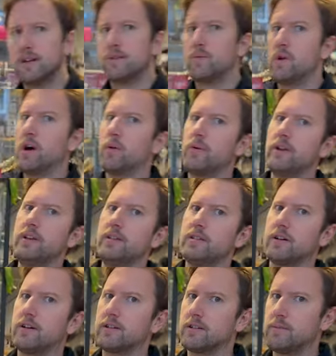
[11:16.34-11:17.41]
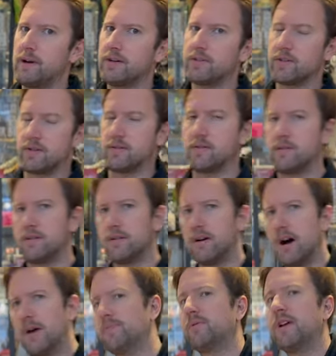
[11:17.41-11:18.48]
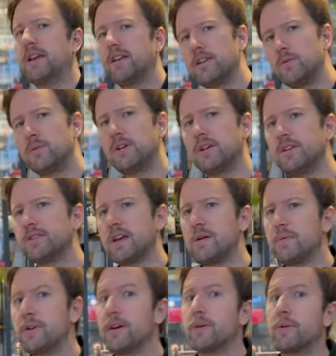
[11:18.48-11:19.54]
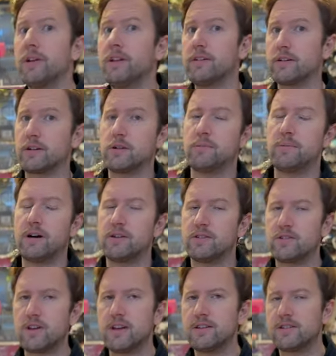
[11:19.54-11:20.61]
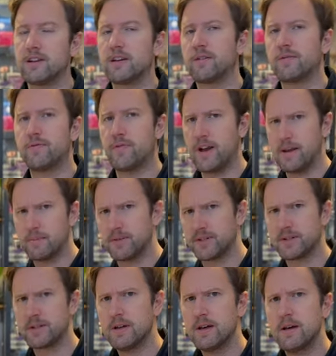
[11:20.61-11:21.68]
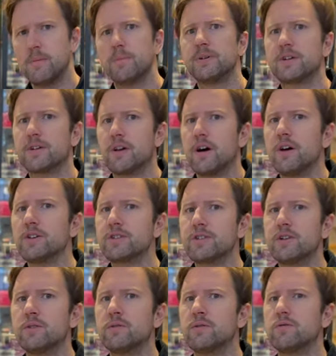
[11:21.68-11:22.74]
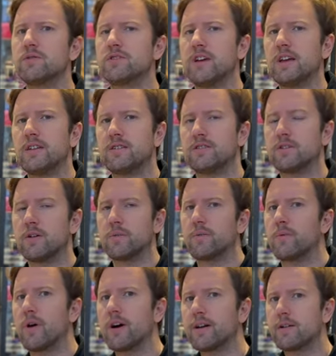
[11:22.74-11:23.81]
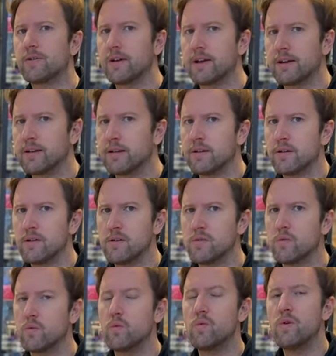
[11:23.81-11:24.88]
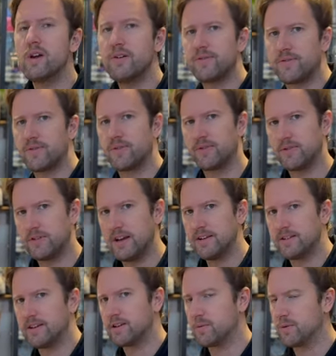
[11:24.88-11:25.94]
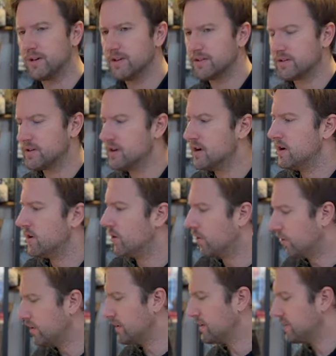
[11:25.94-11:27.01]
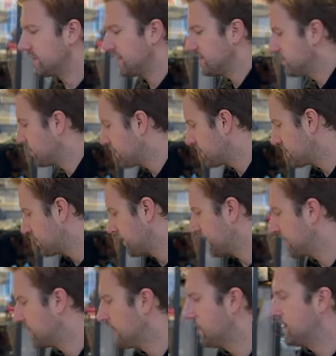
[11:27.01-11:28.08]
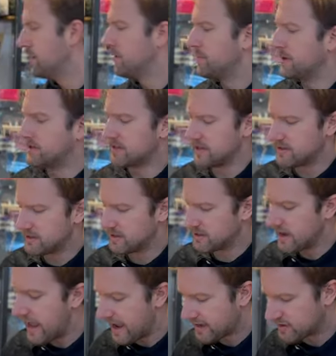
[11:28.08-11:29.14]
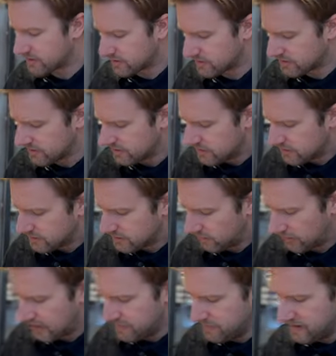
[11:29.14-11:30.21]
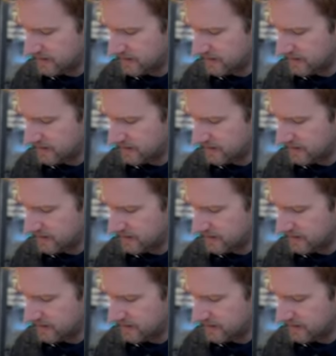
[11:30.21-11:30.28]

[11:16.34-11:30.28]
We already talked about upgrading the wheels, and we already talked about changing frames. But you can also change the rockering with changing the wheels, or you can change the rockering by changing the axles. So let me